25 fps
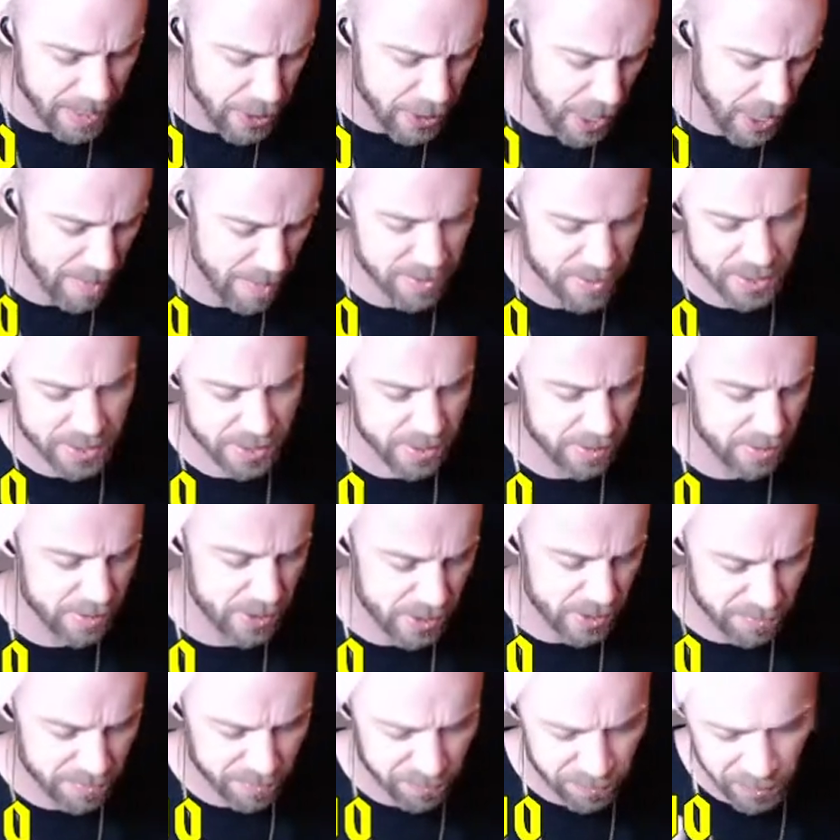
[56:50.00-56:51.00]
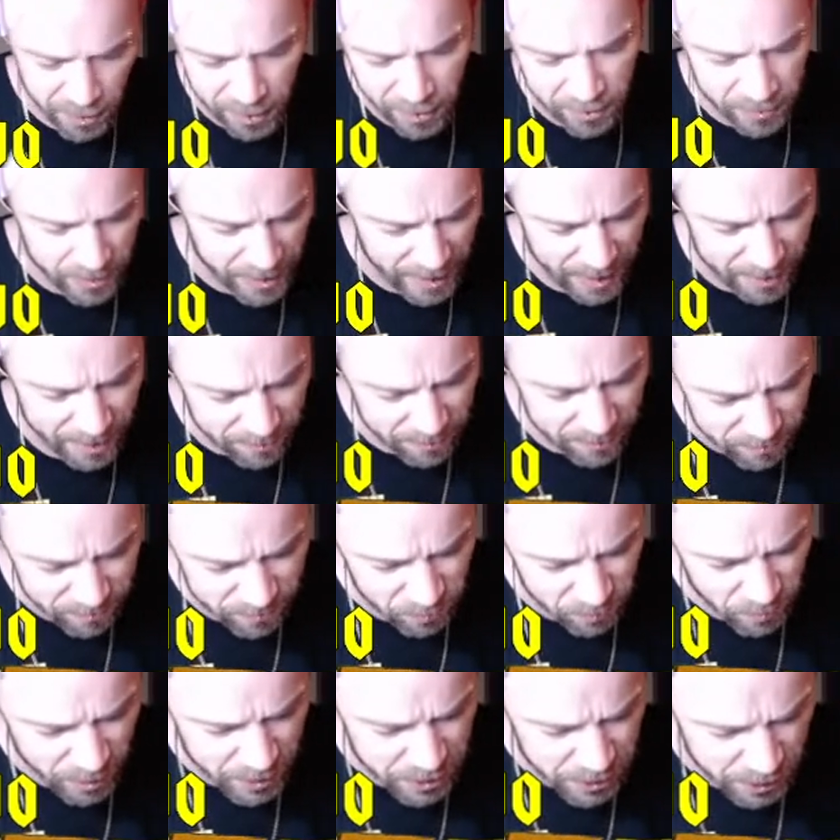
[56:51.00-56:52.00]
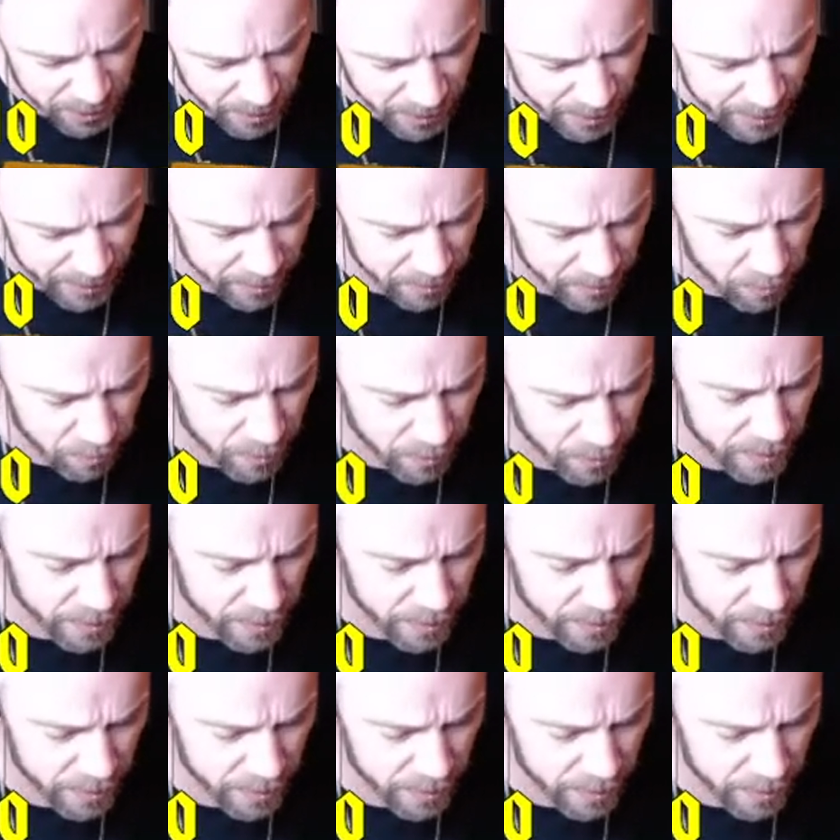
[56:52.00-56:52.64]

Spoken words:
chapters and just follow that rigidly. I'd want